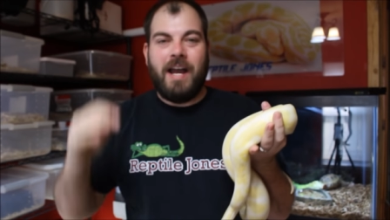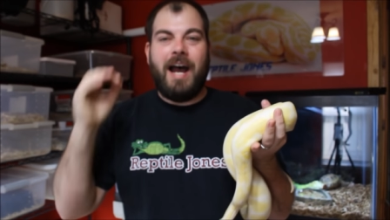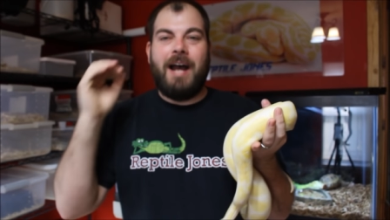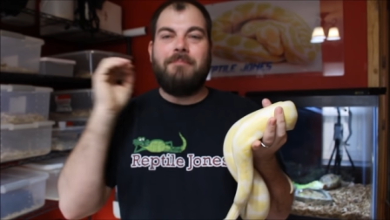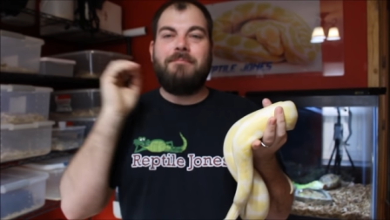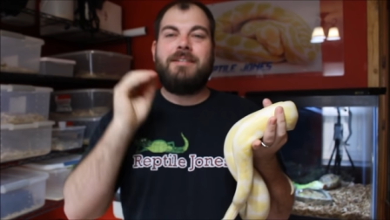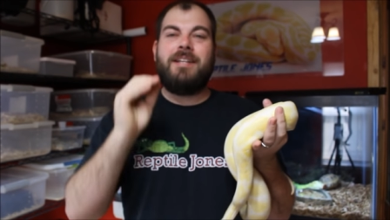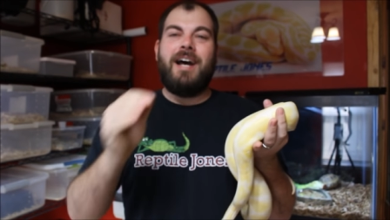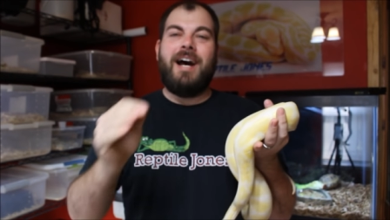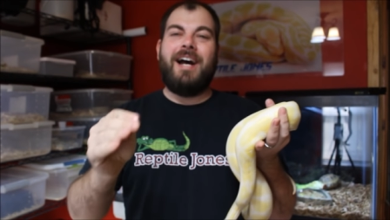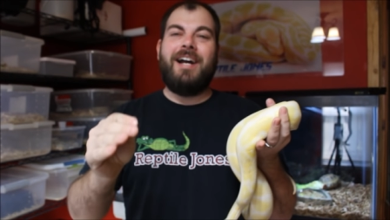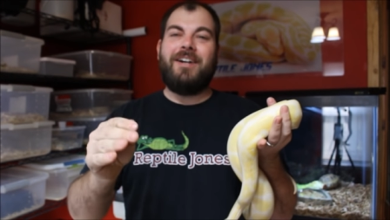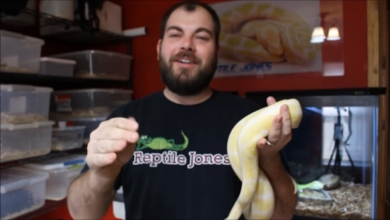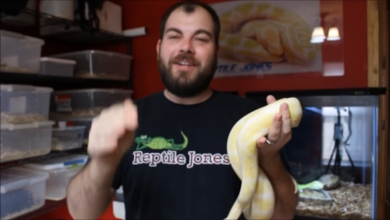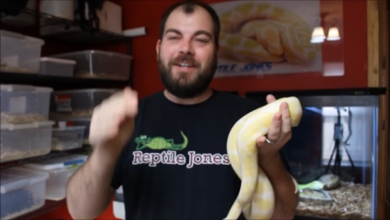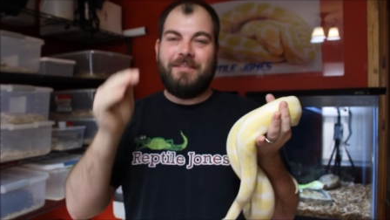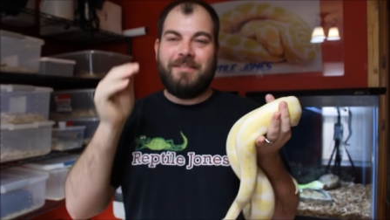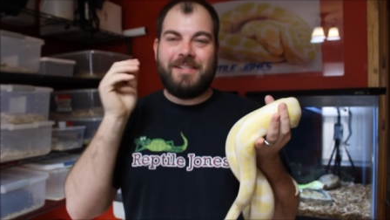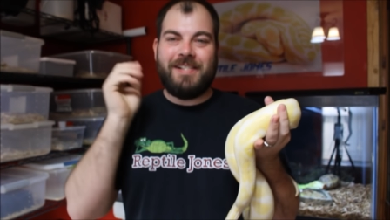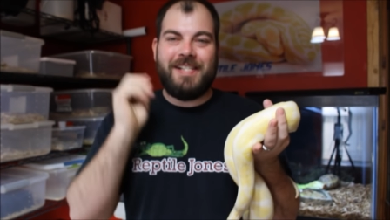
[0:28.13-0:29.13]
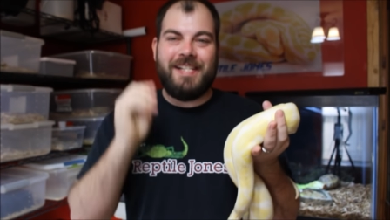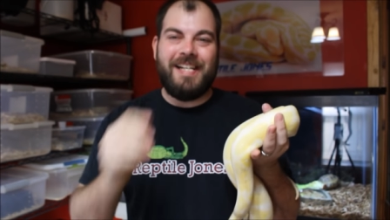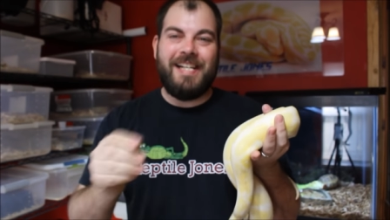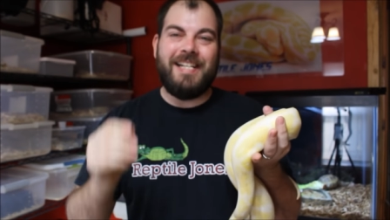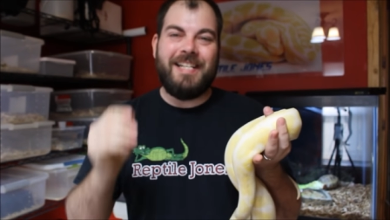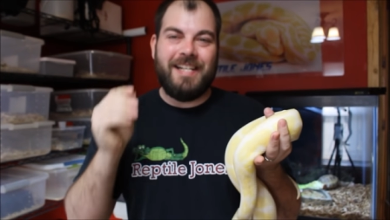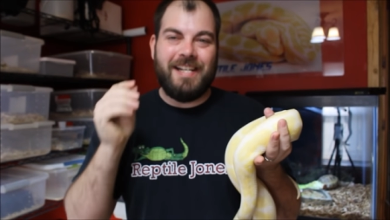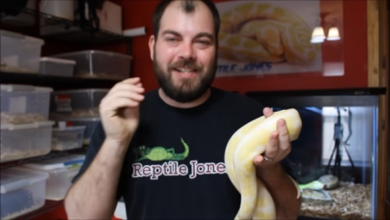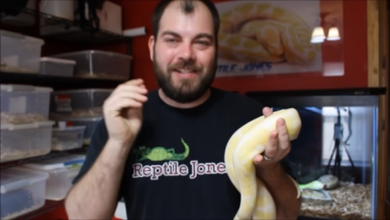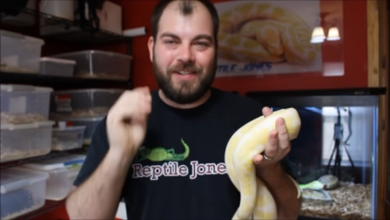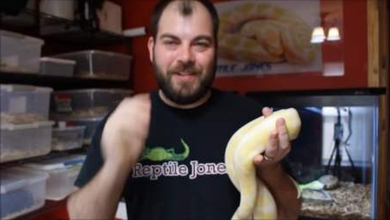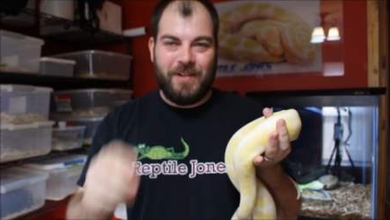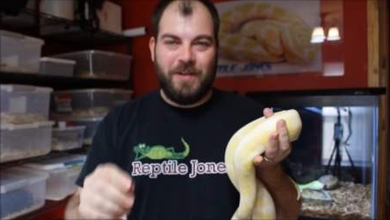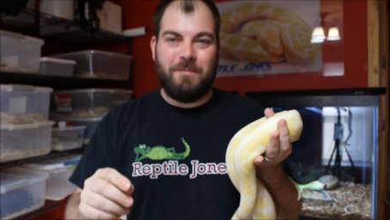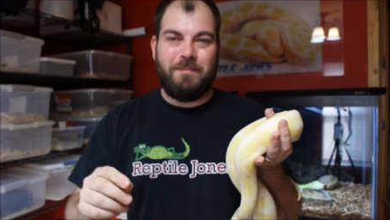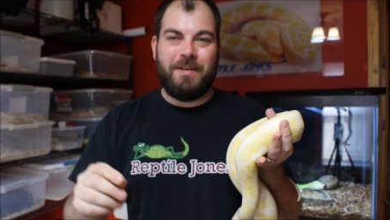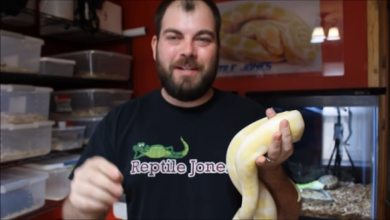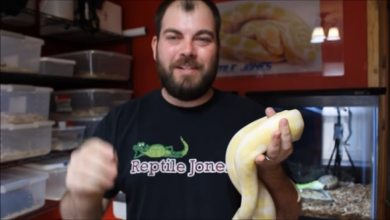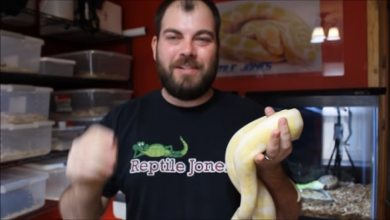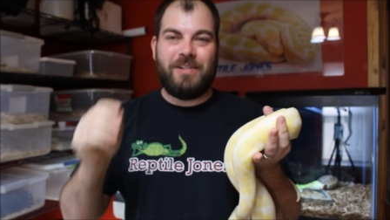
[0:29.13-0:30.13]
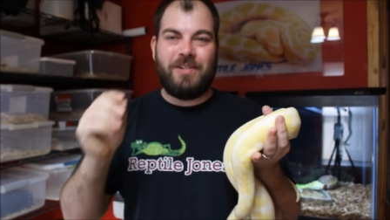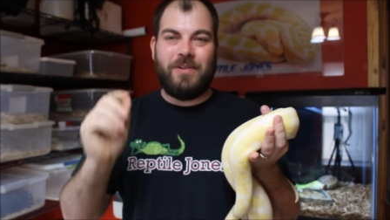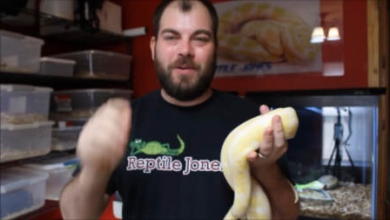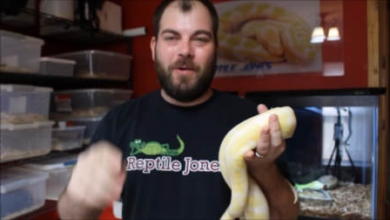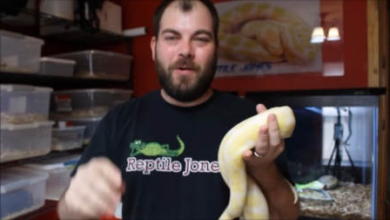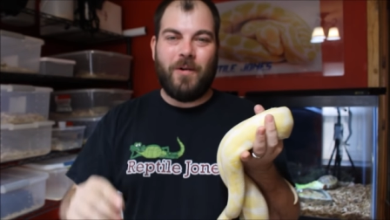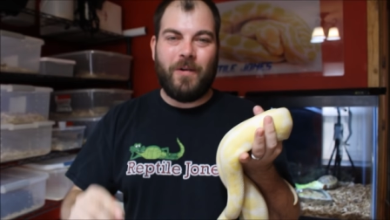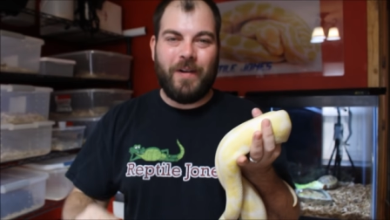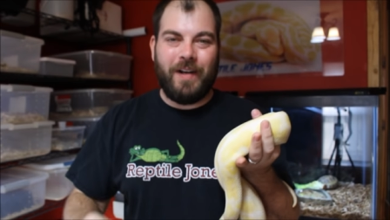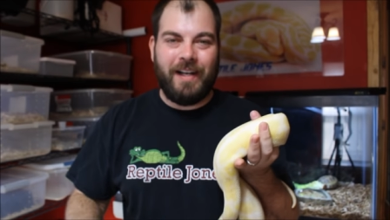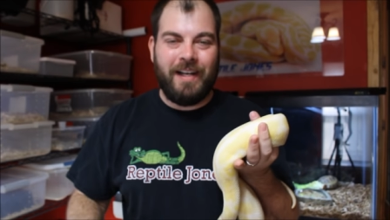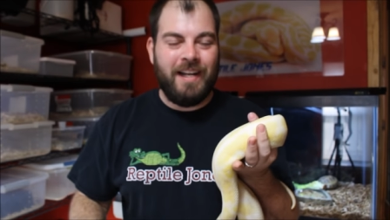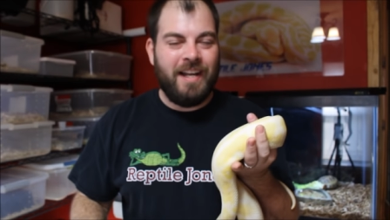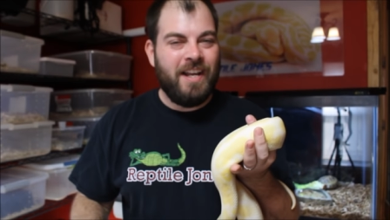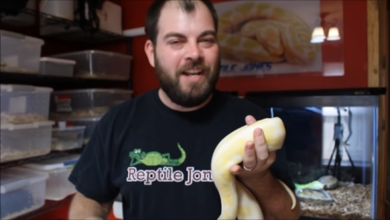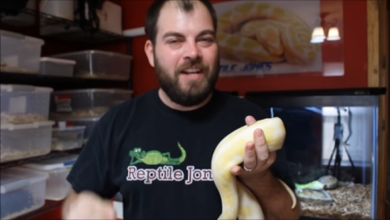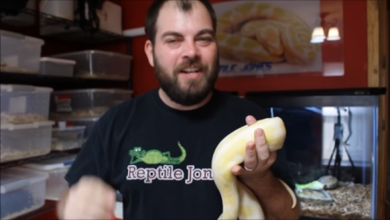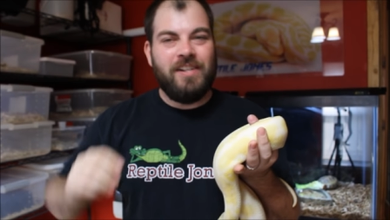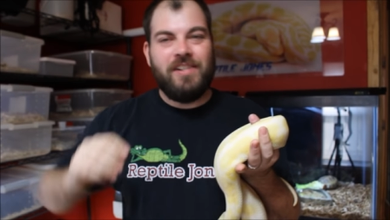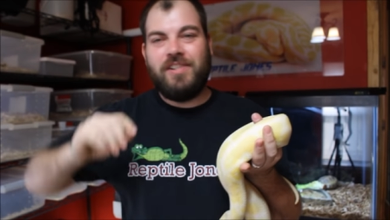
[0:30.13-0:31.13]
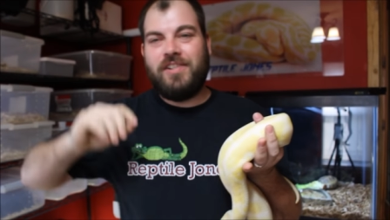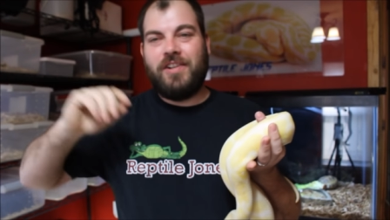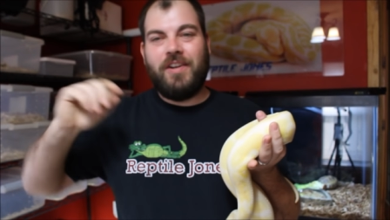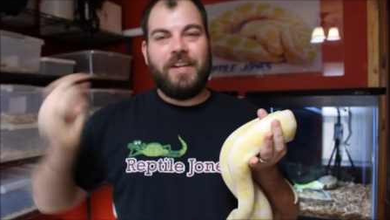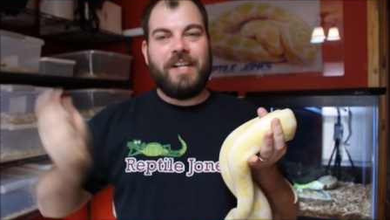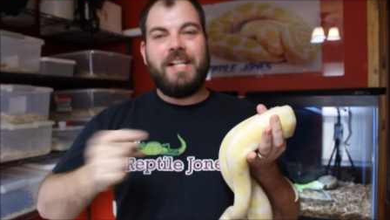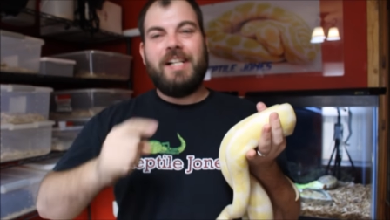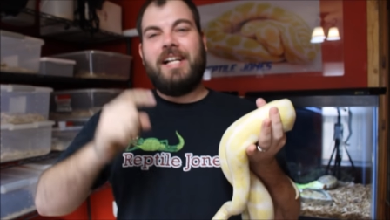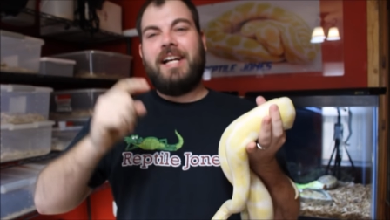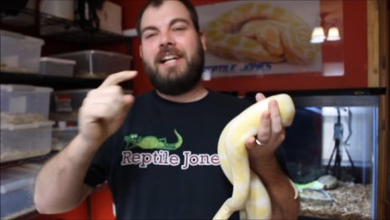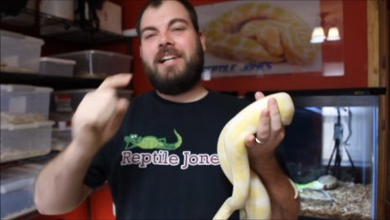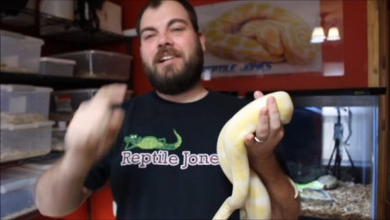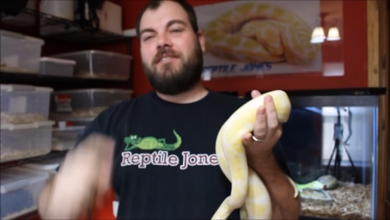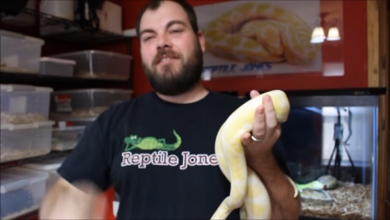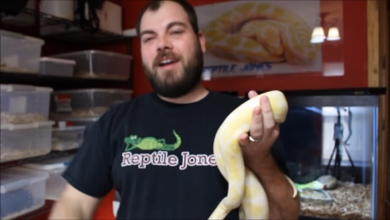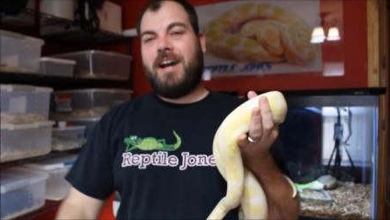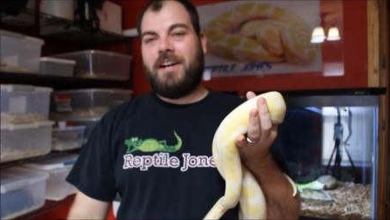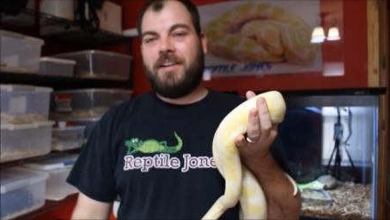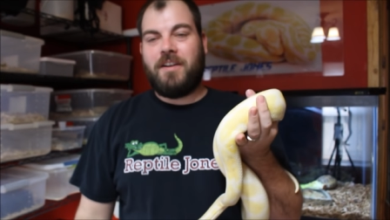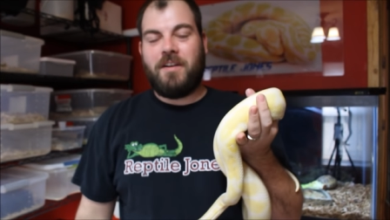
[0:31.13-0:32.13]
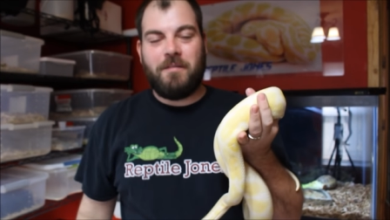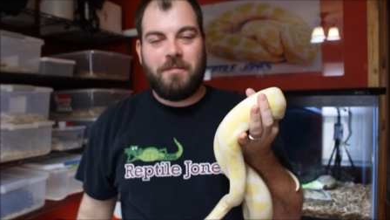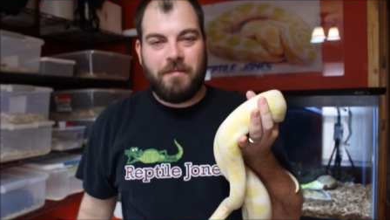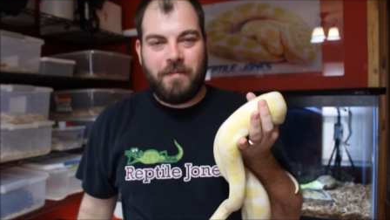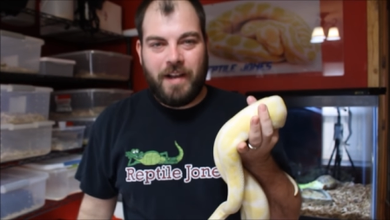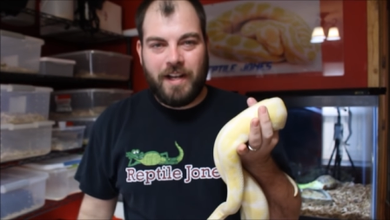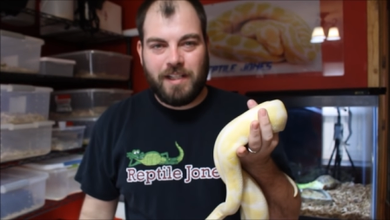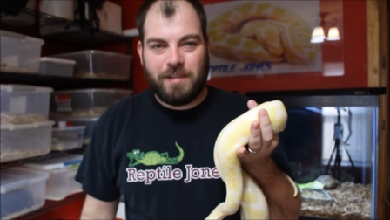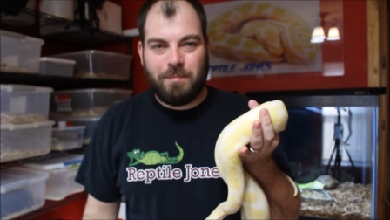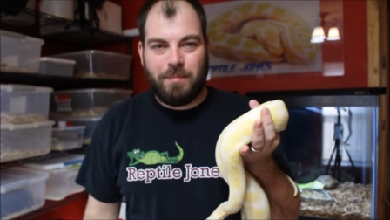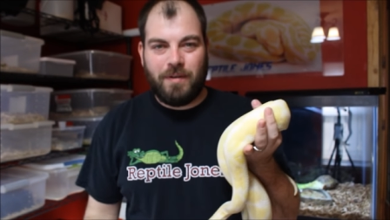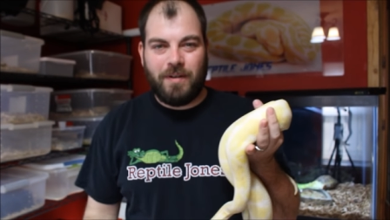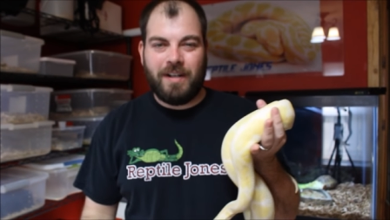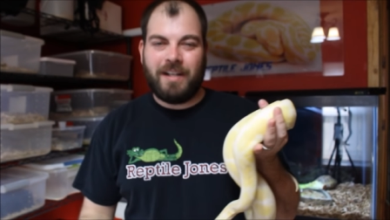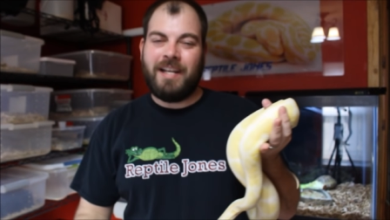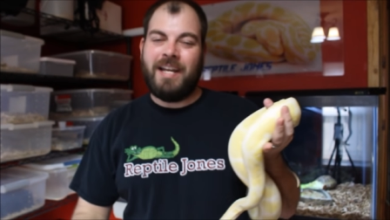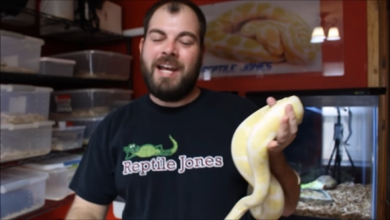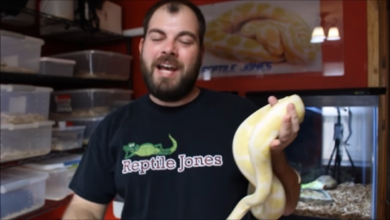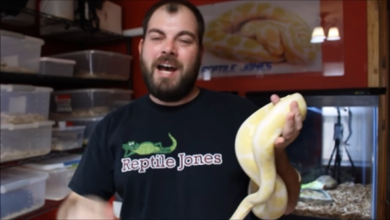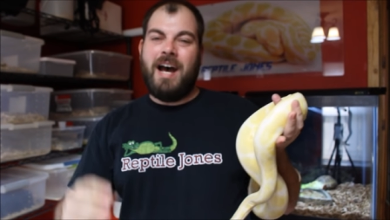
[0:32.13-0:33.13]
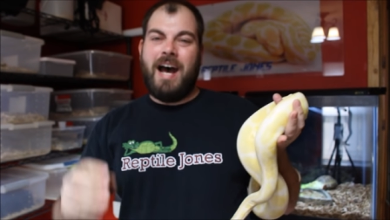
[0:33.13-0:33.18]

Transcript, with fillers: I'm tired of seeing this stupid story circulating around on Facebook.